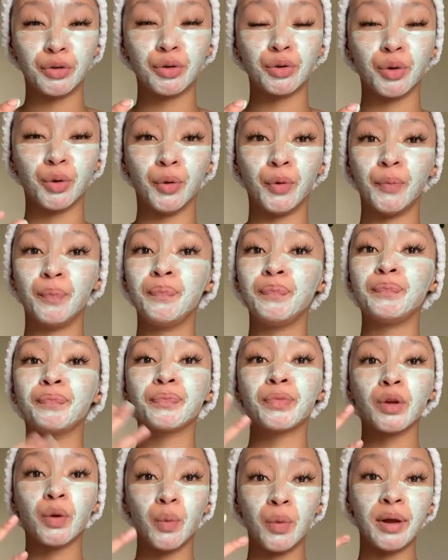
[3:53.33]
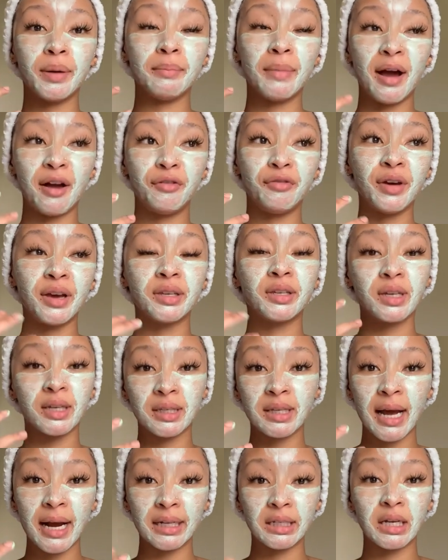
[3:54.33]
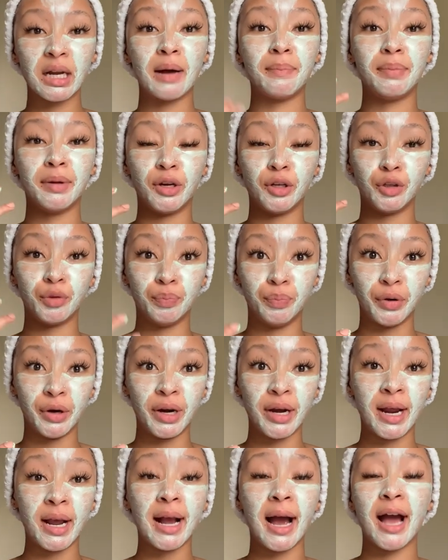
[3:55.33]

So when my face is acting up and it's burning,